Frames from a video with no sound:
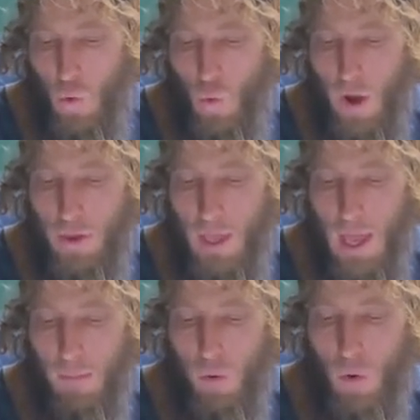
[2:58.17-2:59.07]
with
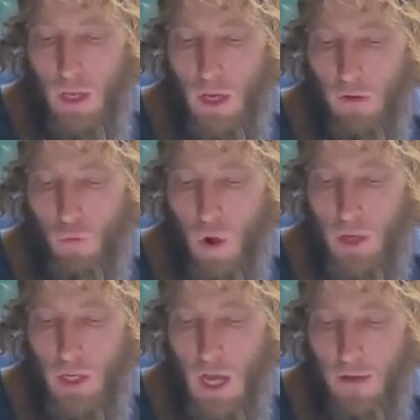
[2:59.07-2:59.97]
a point of
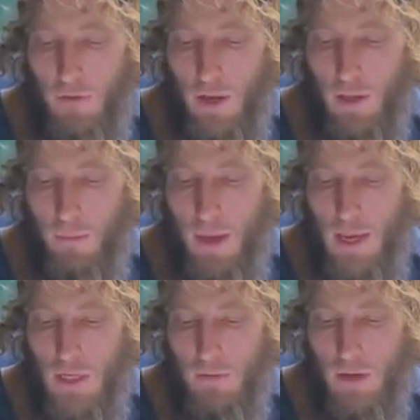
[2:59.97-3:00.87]
one covering the
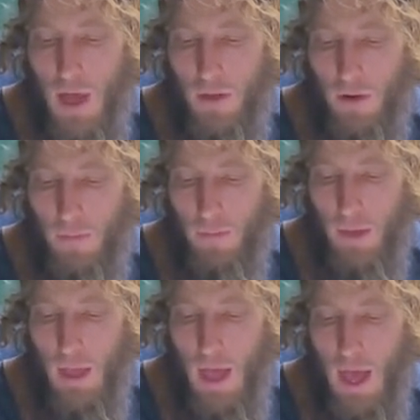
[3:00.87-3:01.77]
base of another,
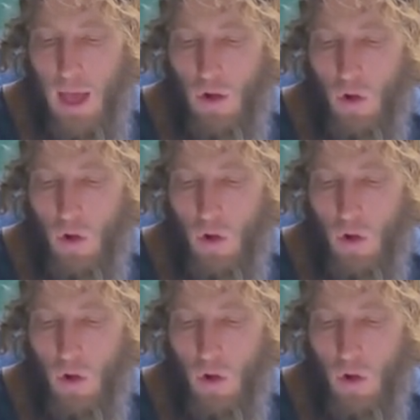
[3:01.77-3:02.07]
and